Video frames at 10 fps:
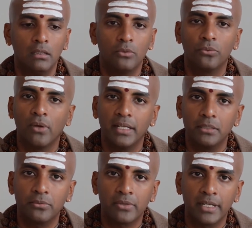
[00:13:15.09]
Find
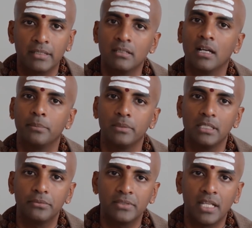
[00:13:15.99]
a friend,
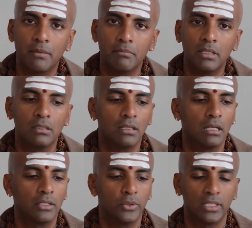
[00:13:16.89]
uplift them.
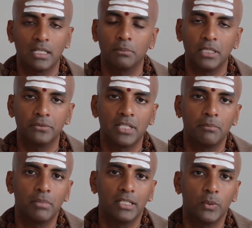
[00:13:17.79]
You can uplift
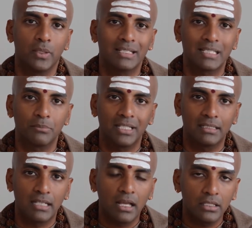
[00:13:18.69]
them by doing
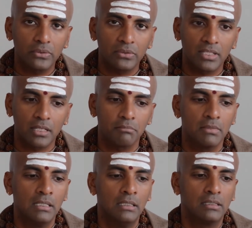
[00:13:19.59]
something nice for
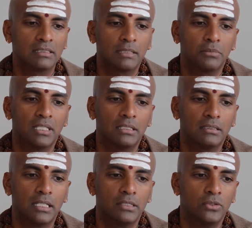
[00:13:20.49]
them,
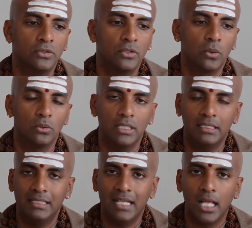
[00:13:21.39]
something that you know they
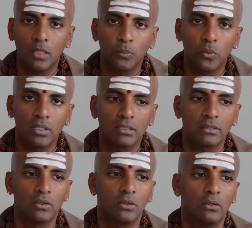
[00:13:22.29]
need help
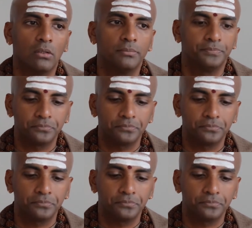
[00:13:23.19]
with or